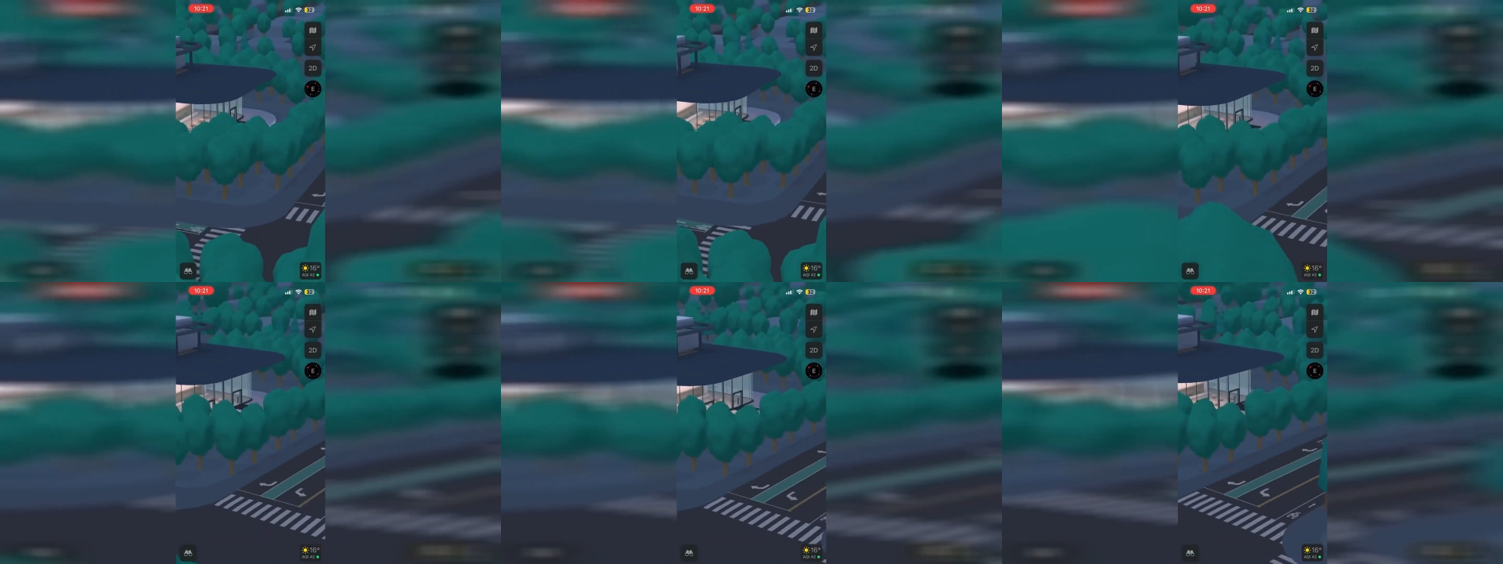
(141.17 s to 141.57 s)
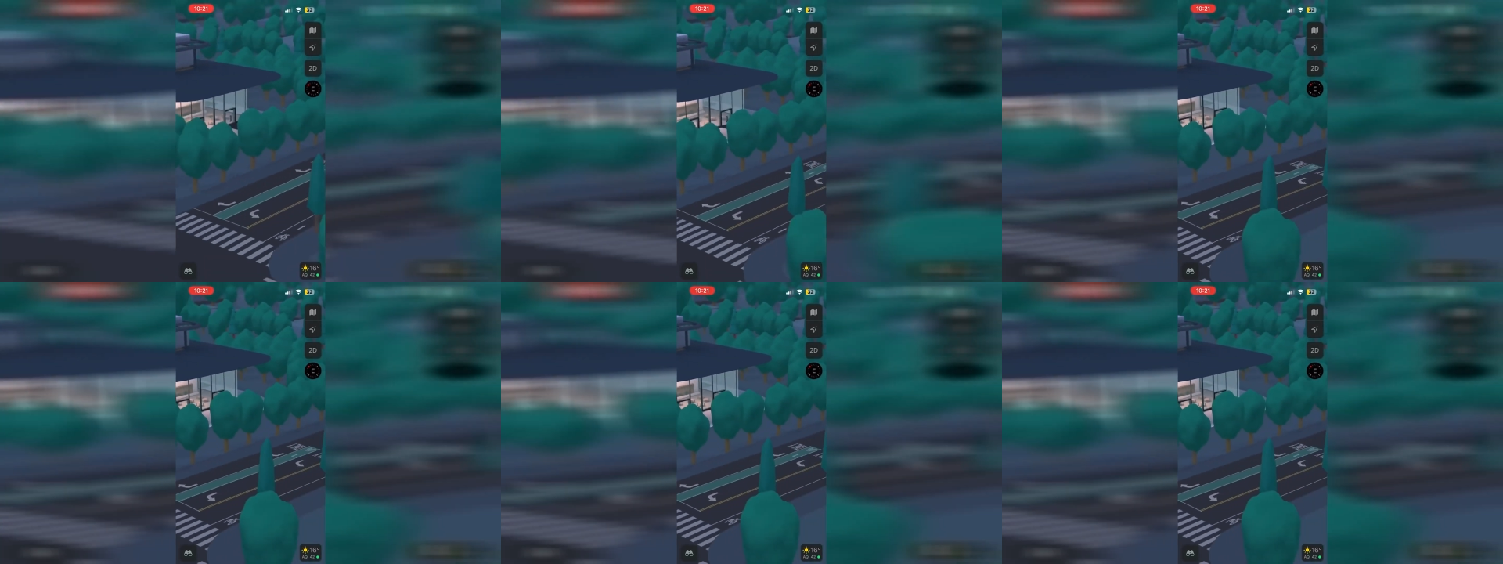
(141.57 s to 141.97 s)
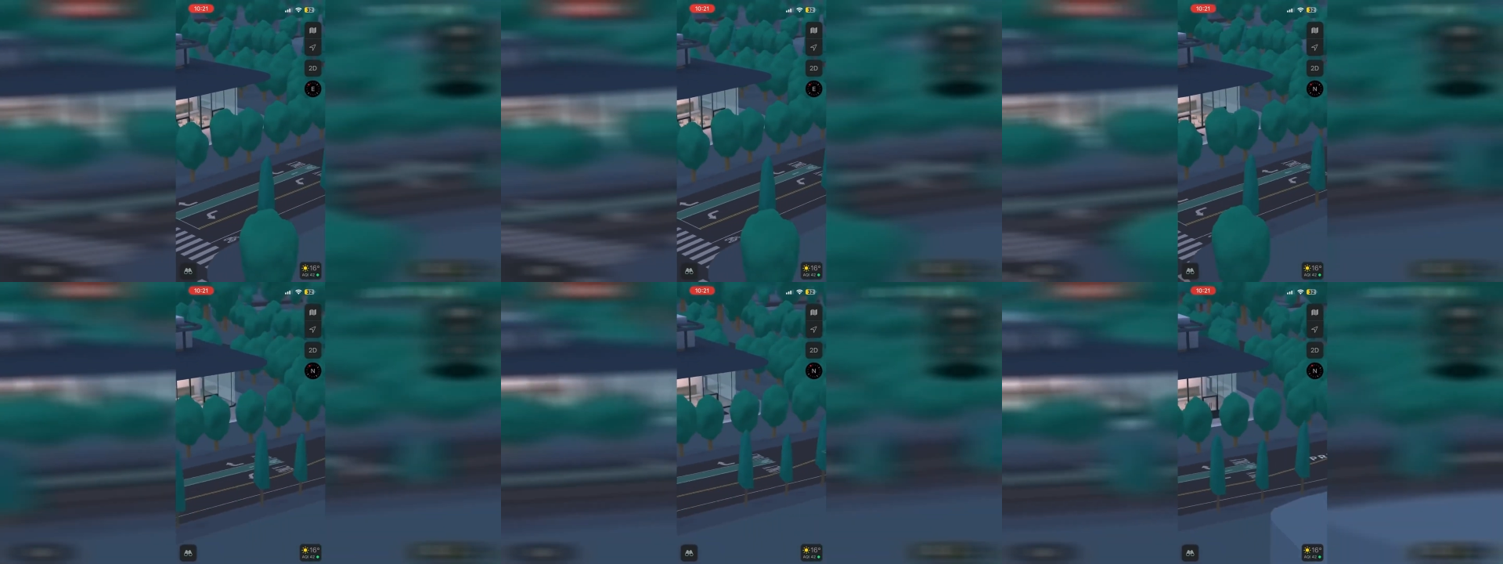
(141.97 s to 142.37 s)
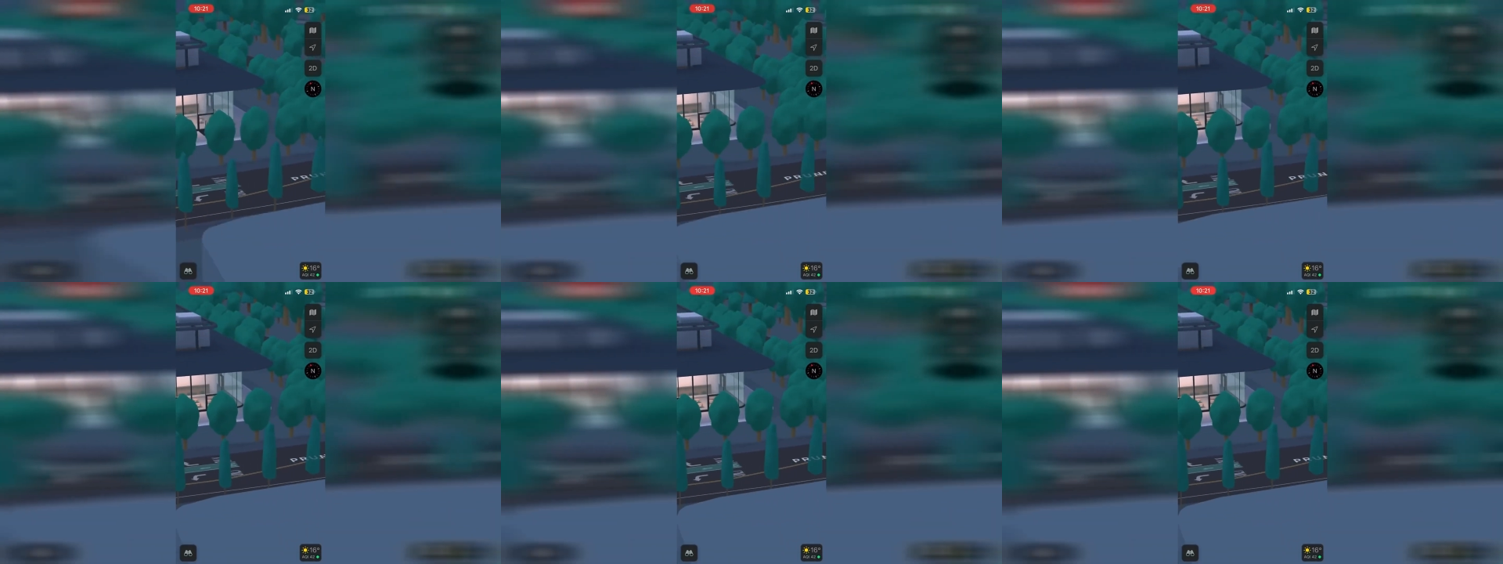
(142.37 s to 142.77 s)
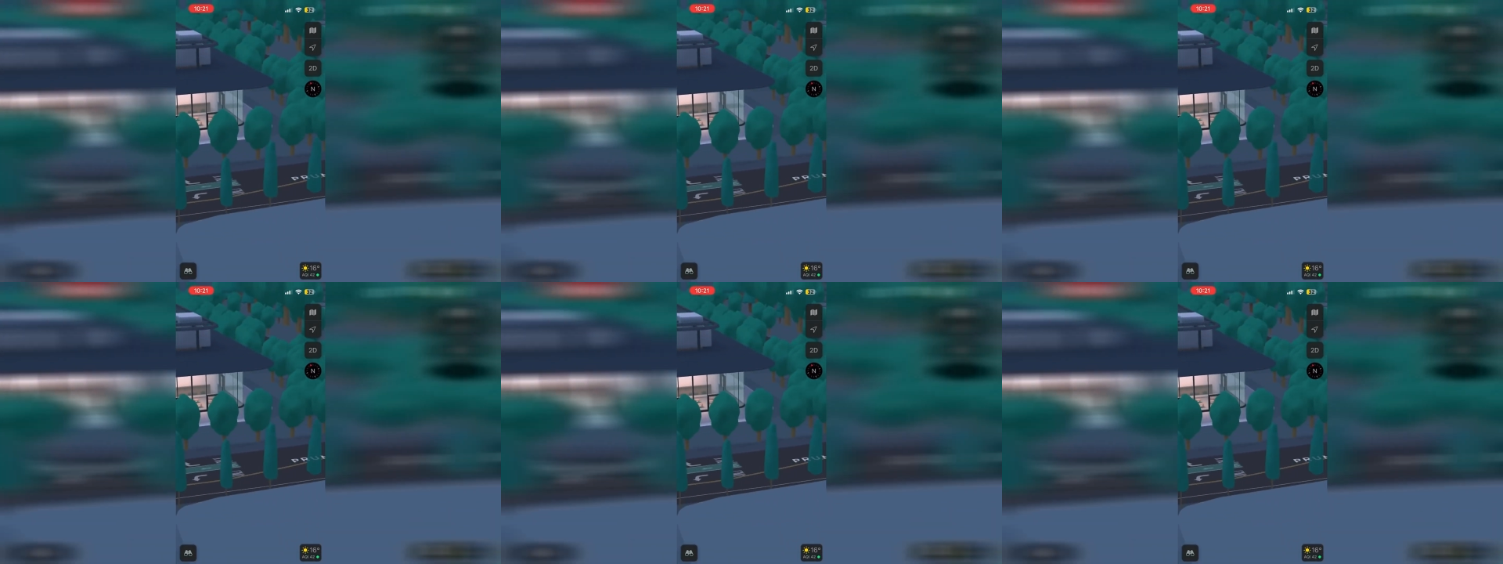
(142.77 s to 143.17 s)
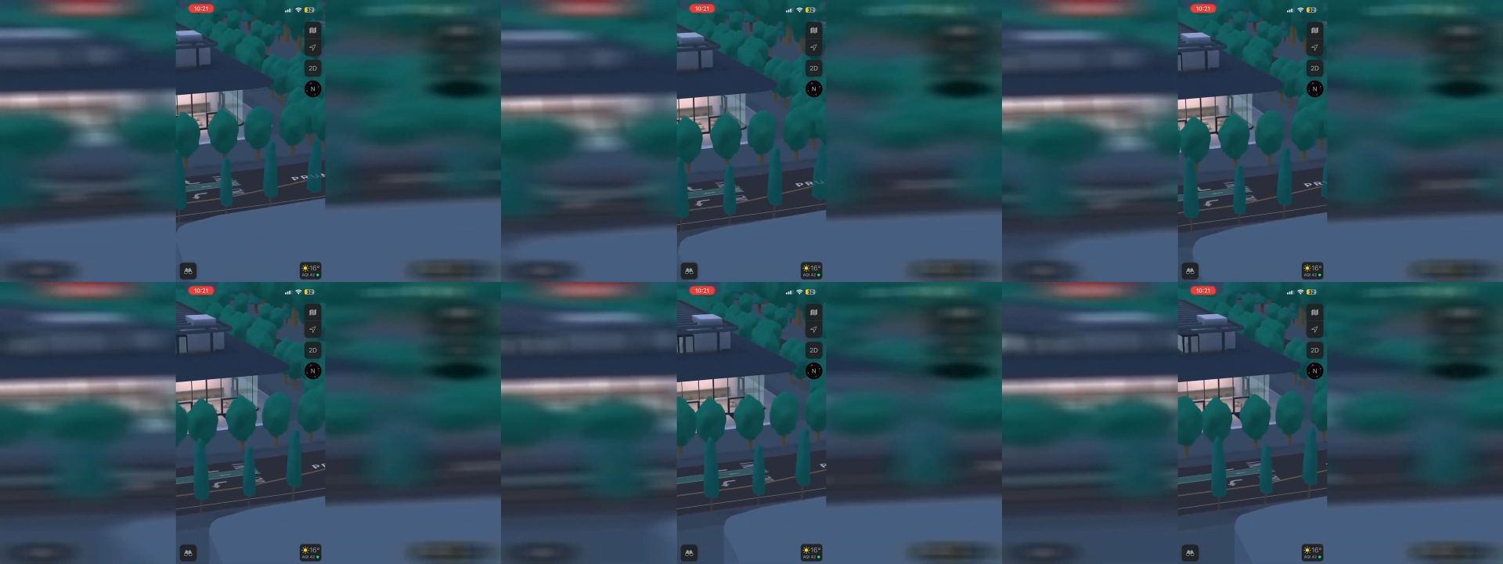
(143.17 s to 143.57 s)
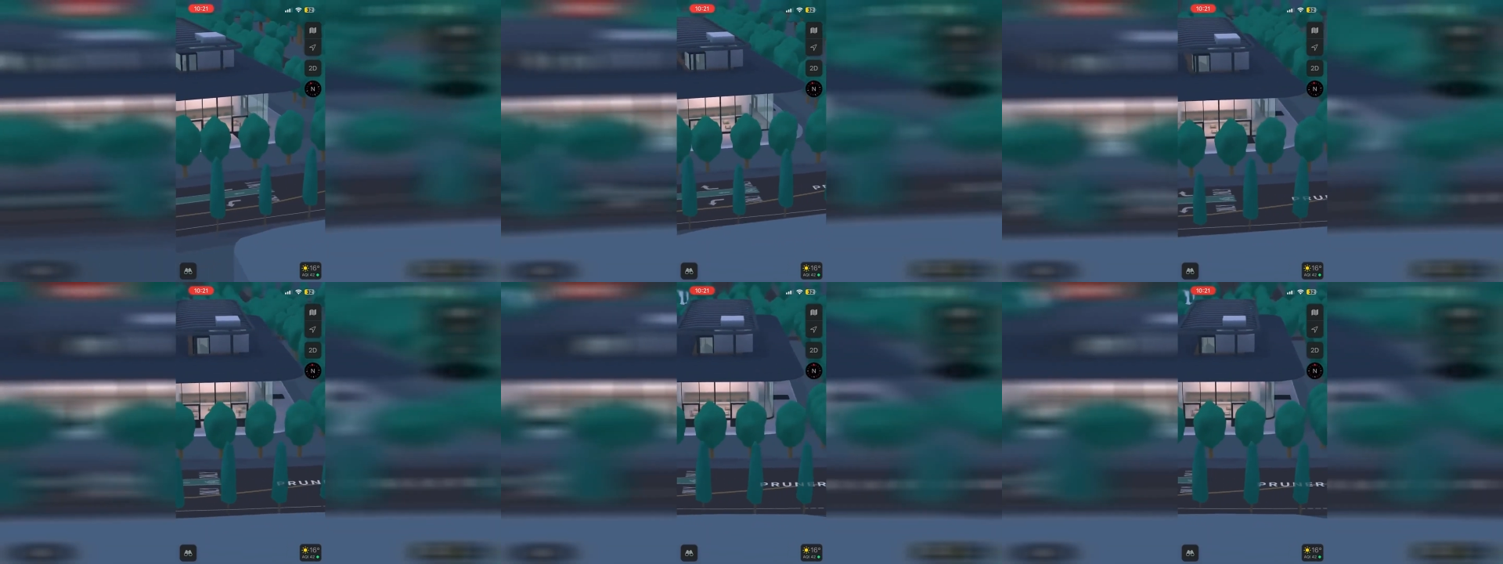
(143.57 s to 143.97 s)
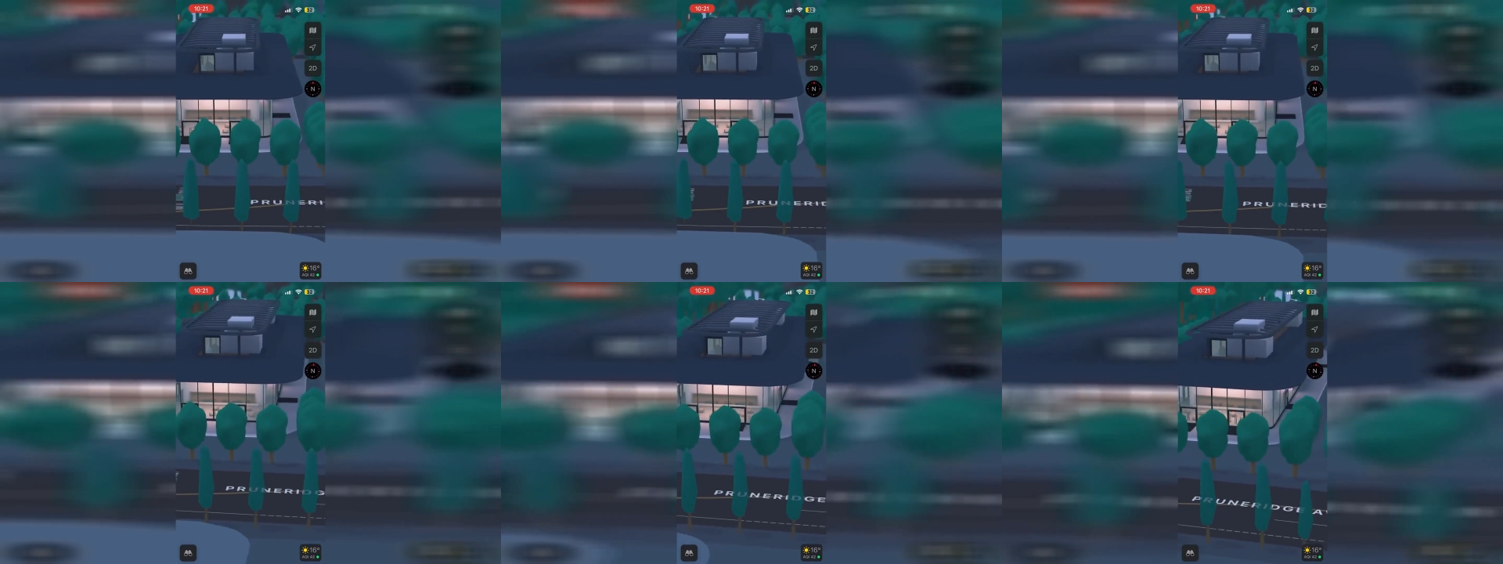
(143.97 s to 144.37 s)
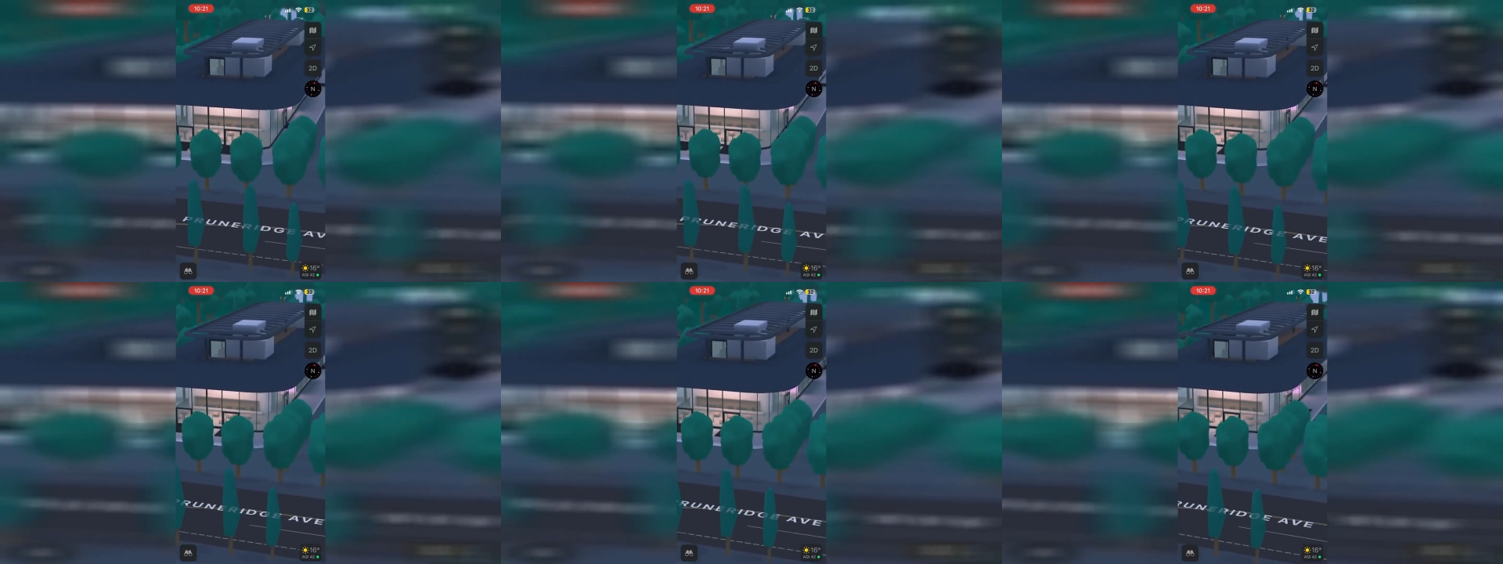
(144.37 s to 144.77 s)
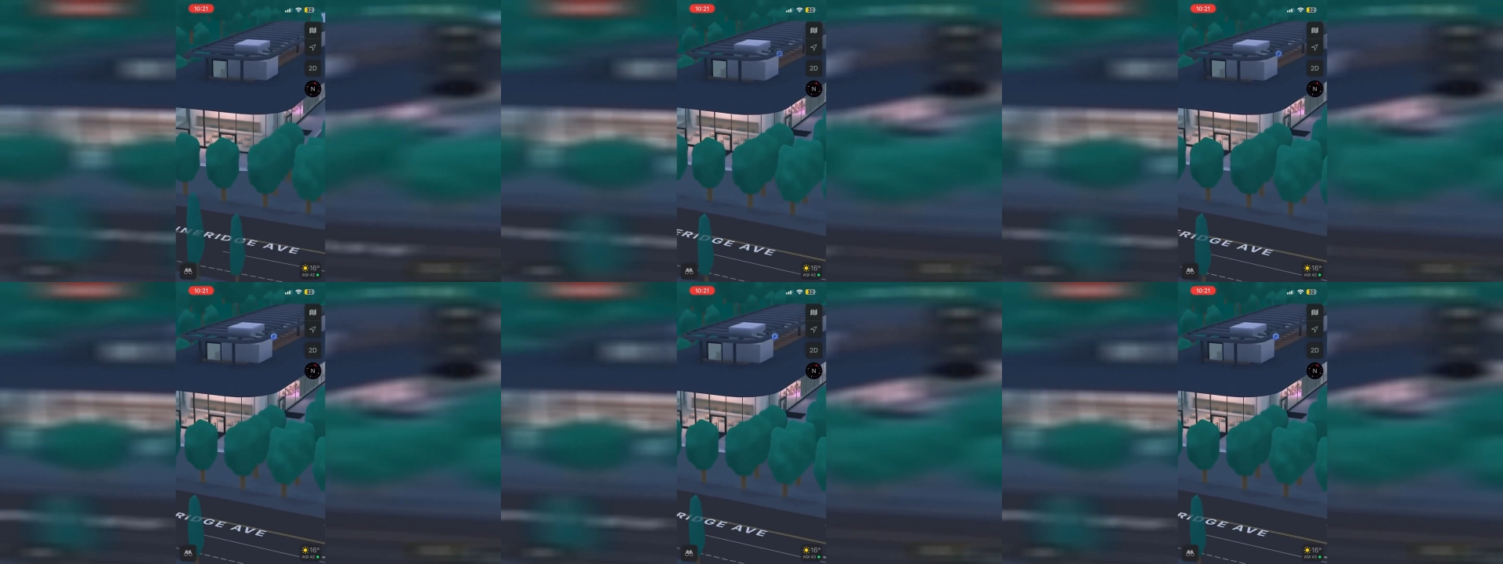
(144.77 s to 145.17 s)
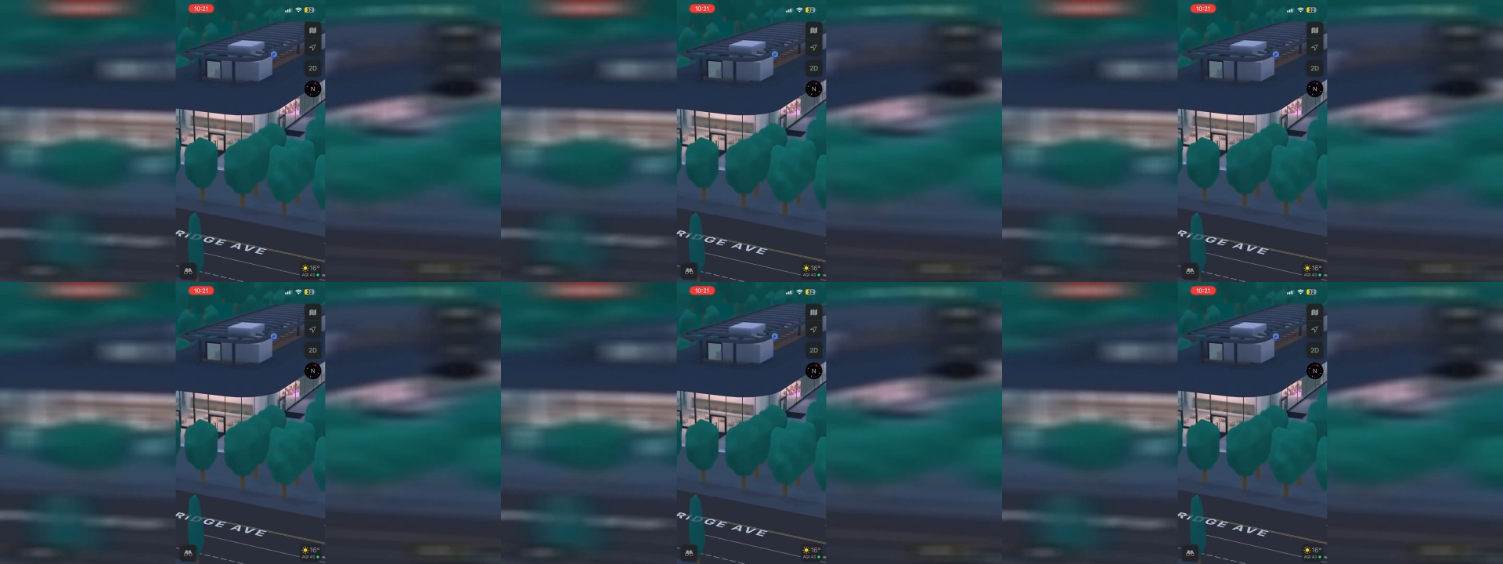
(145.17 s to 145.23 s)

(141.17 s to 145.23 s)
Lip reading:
(no speaker visible)